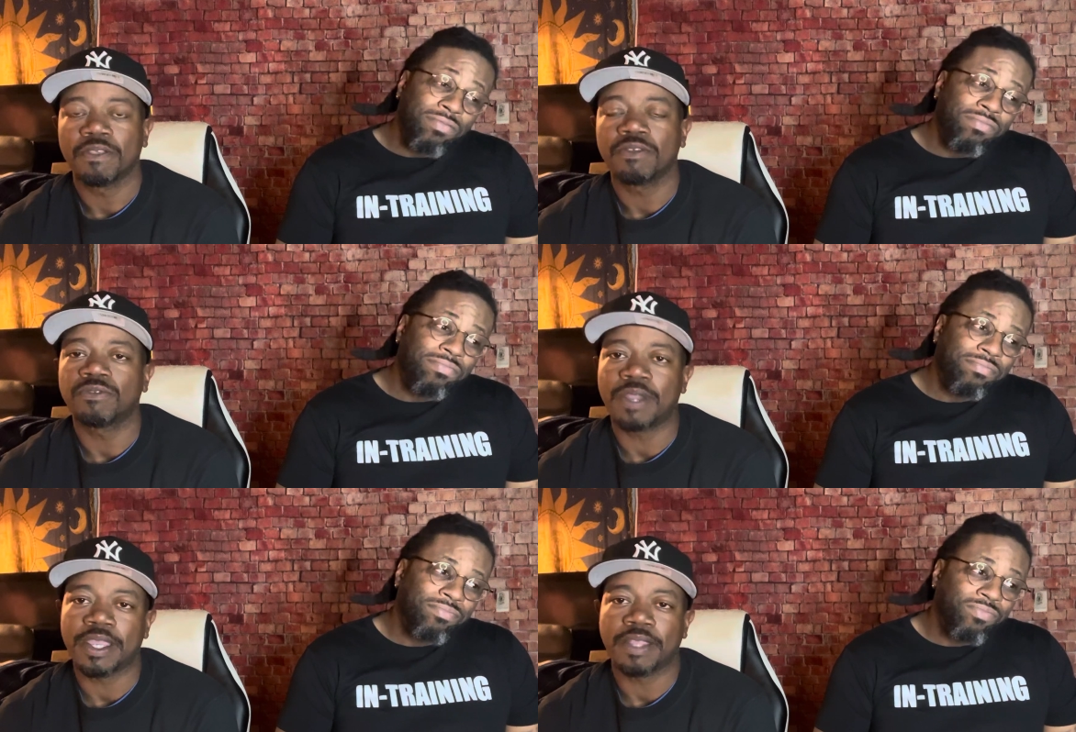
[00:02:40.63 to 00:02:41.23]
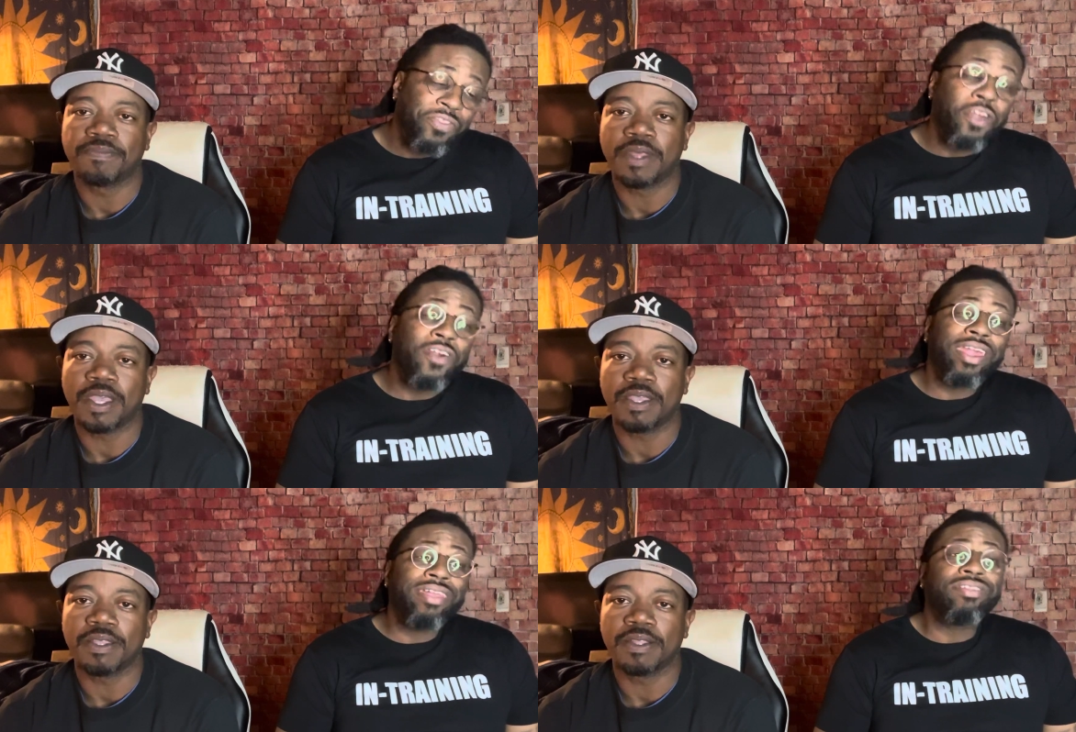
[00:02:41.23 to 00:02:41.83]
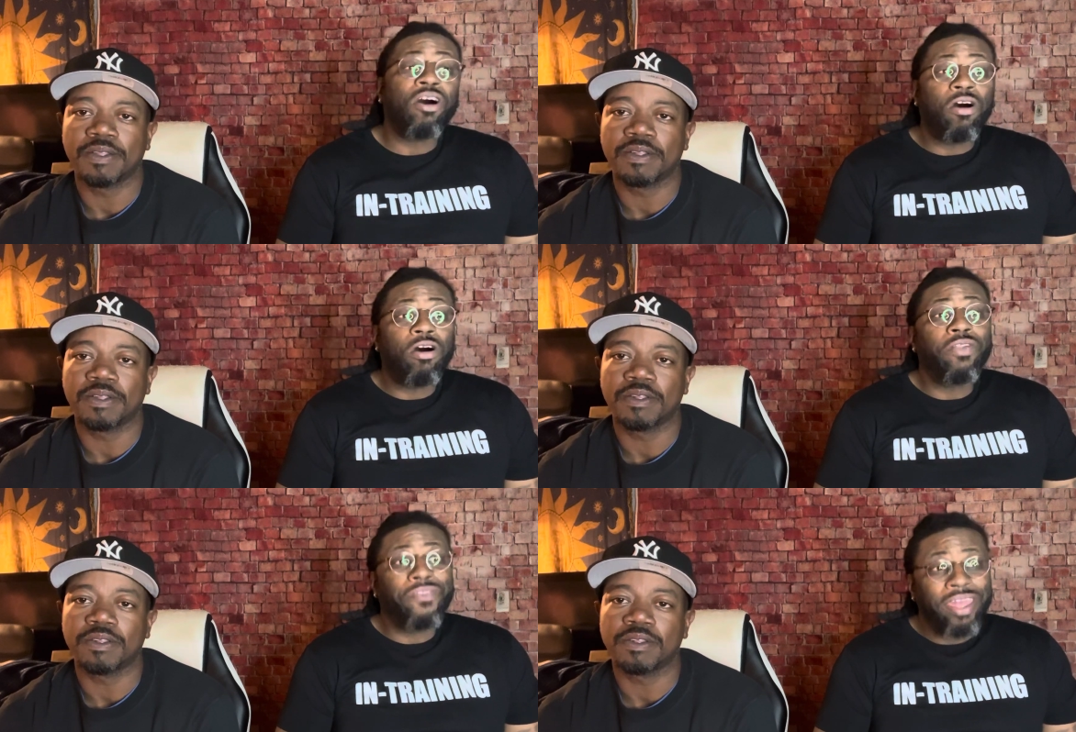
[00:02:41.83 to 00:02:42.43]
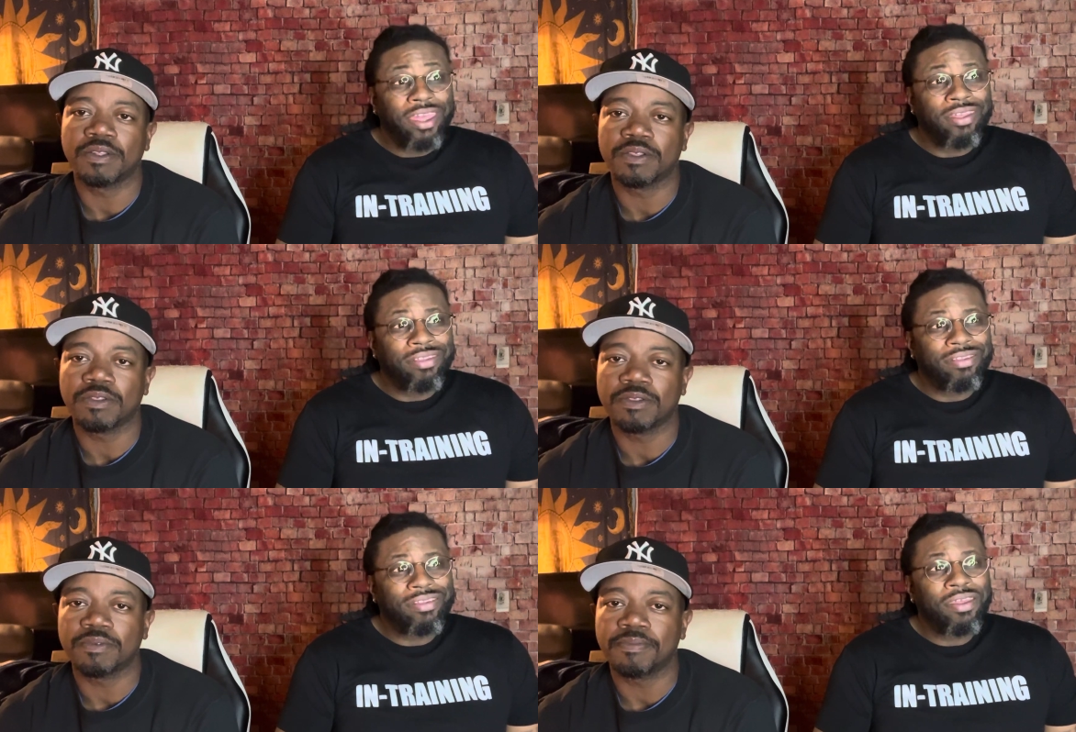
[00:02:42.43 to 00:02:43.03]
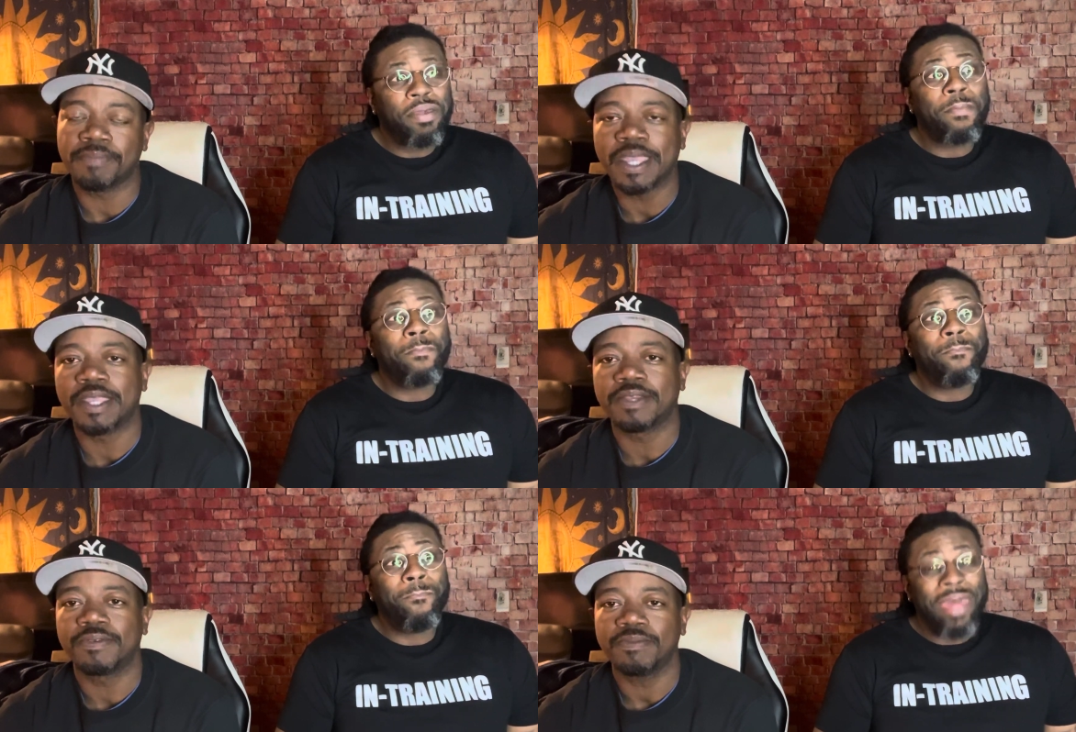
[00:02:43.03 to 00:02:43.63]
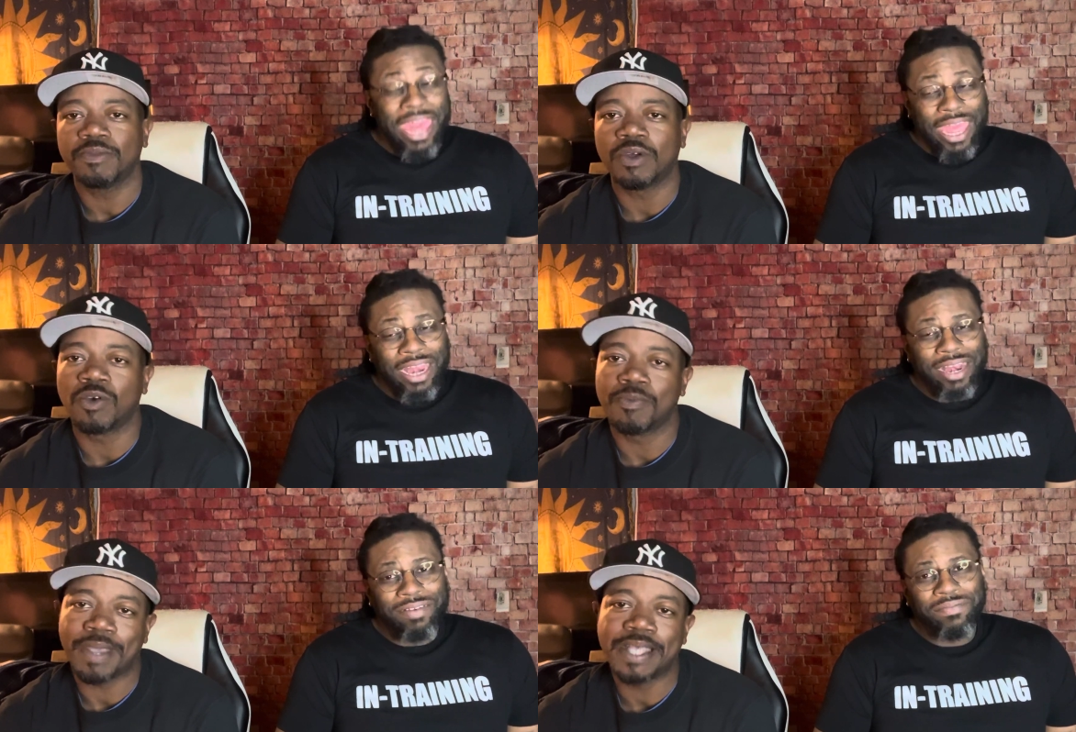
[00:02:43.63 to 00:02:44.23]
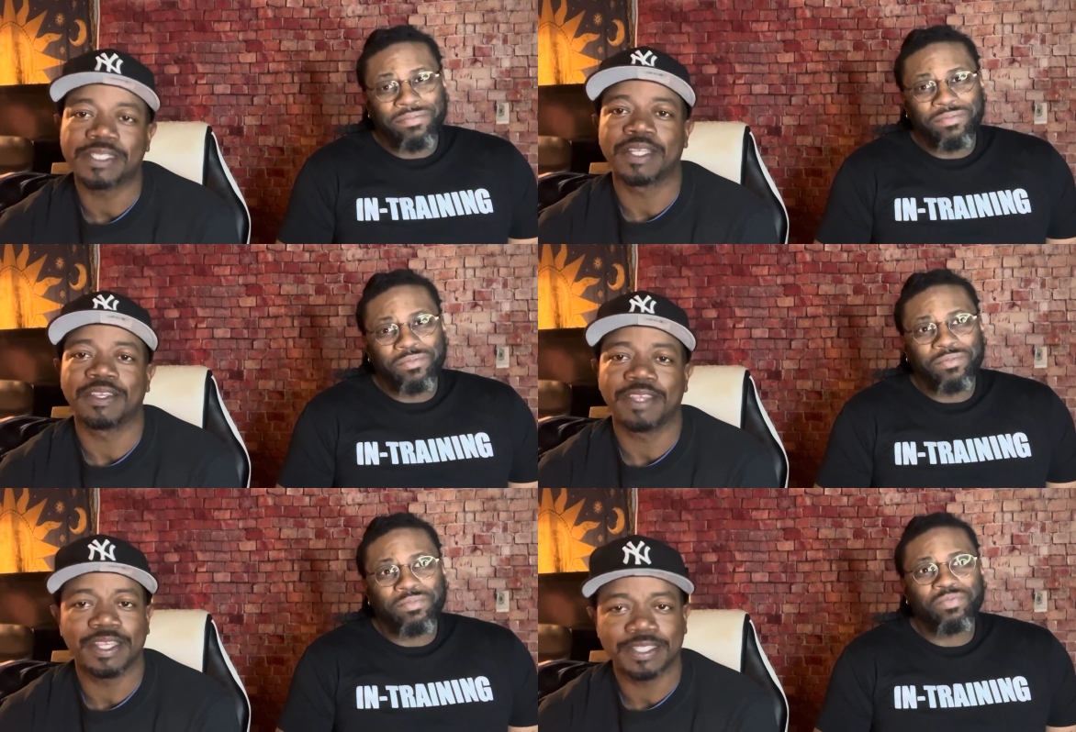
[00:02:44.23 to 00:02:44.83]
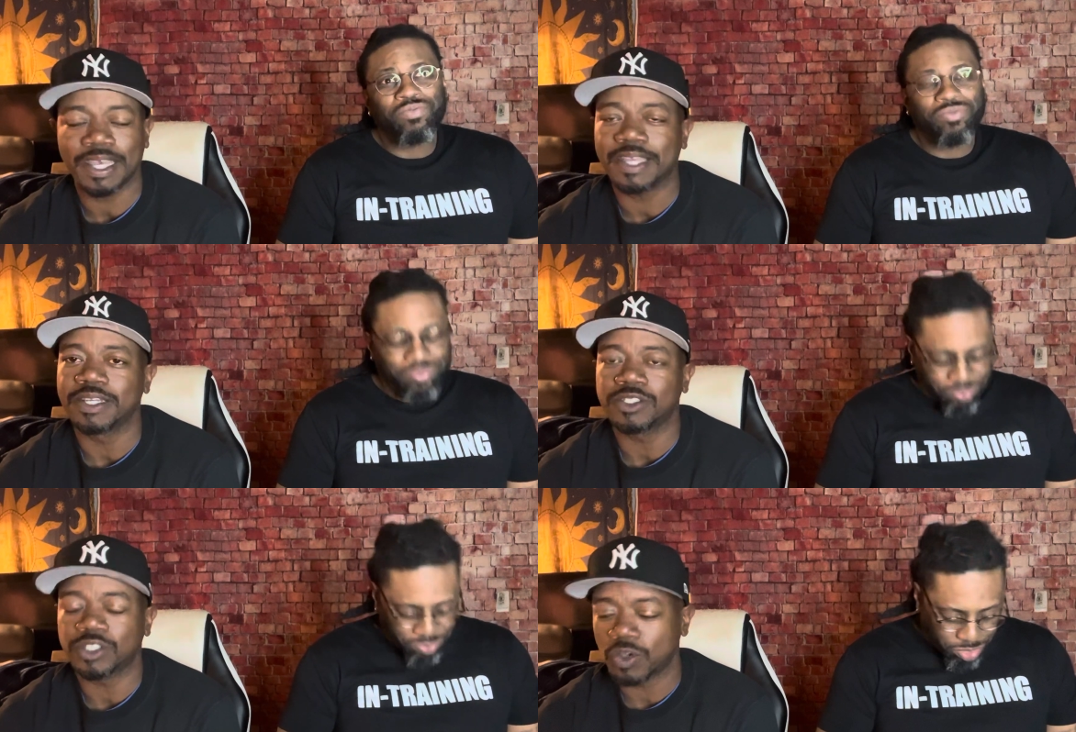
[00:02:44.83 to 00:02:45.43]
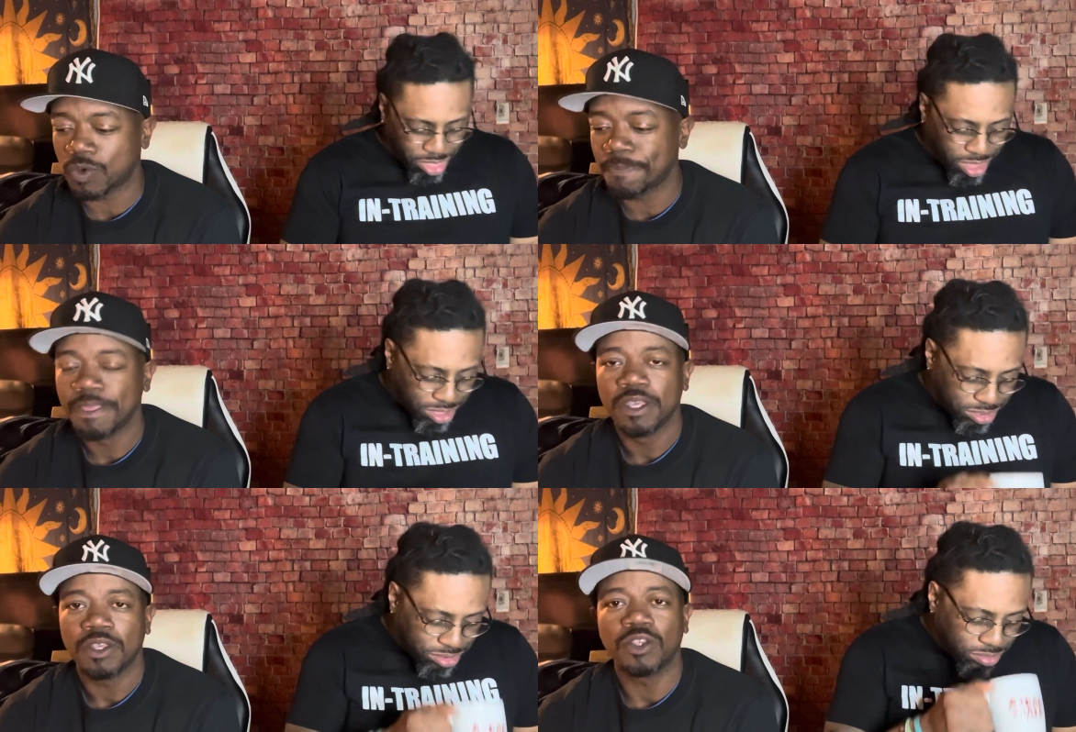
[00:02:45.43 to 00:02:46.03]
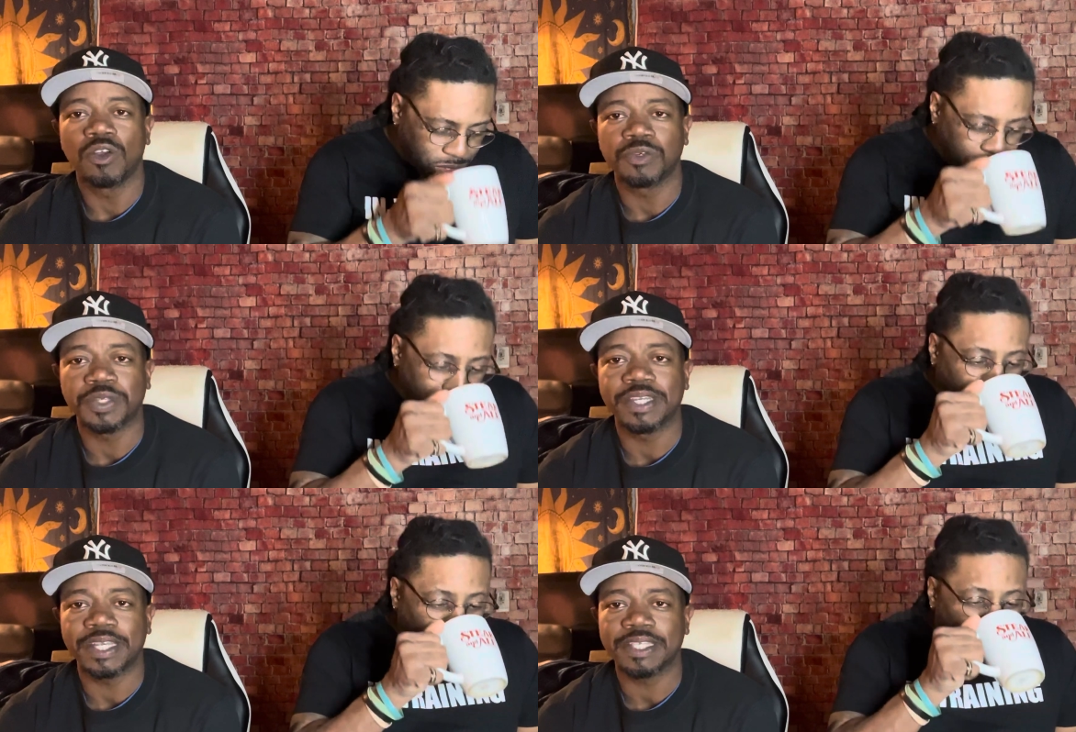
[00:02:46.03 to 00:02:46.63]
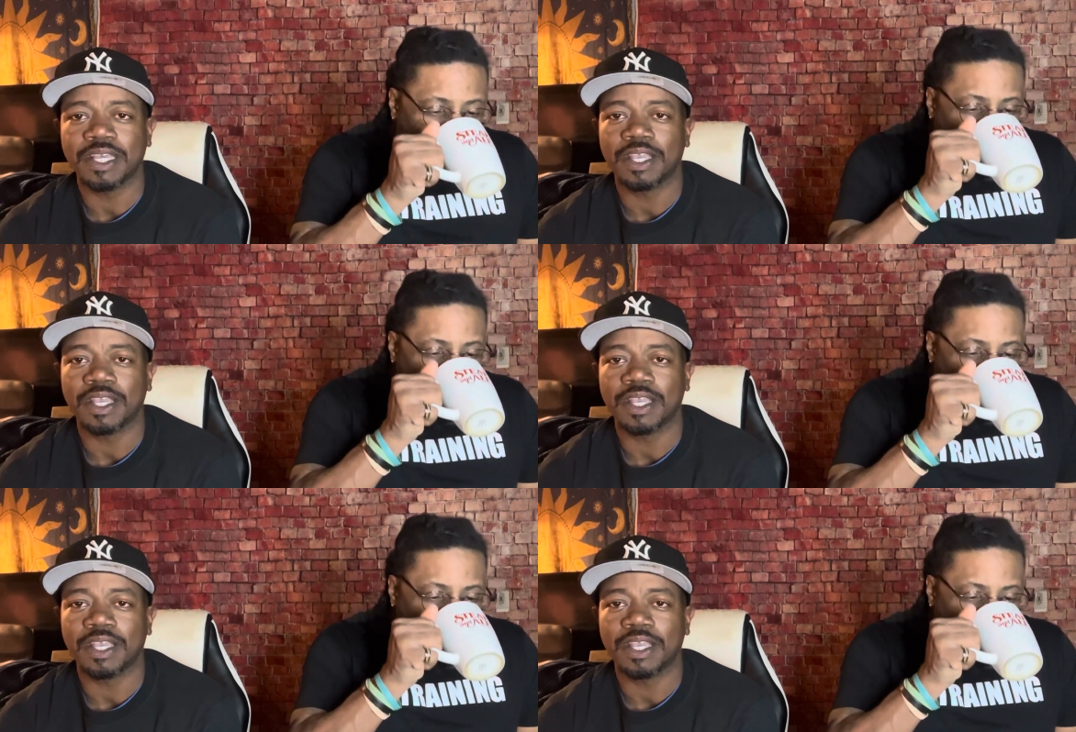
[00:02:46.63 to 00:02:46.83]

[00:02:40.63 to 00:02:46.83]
Speaker 1: Right. They're against all things man. Man. Or masculine. Exactly. So, you know what I'm saying? That's how,